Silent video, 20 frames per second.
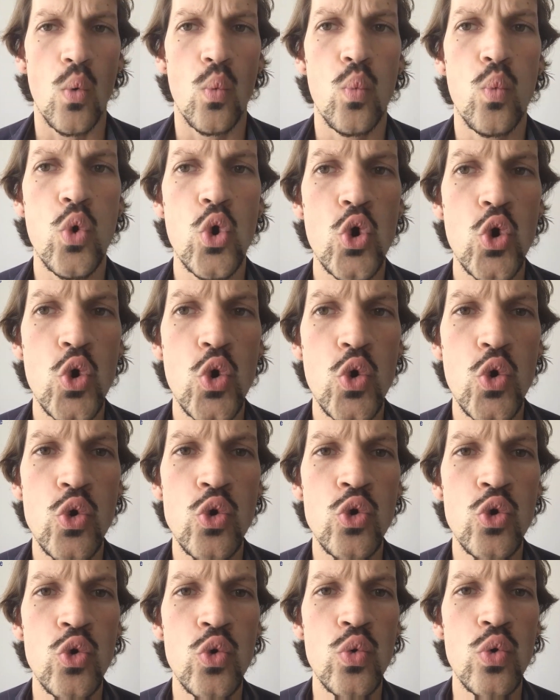
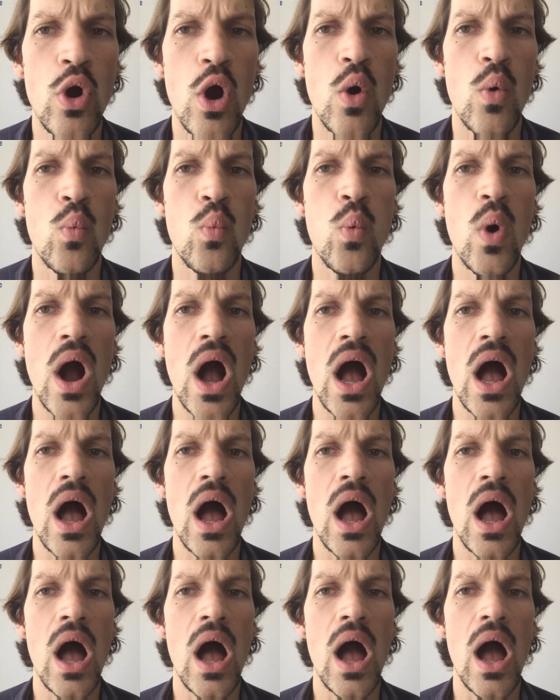Woo,
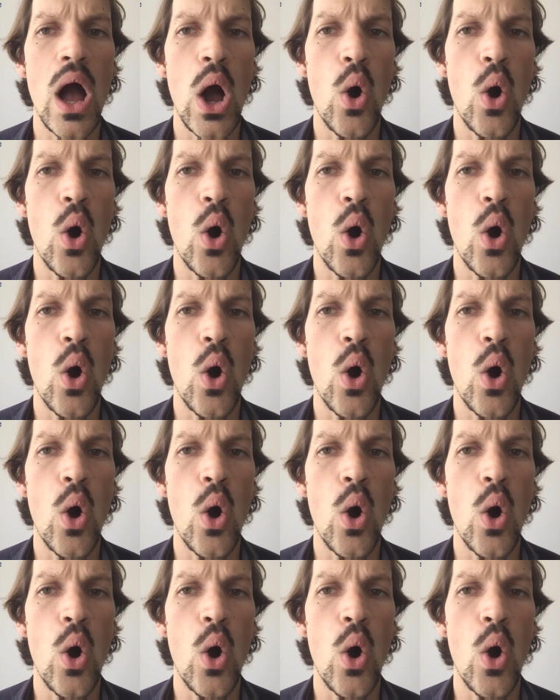were,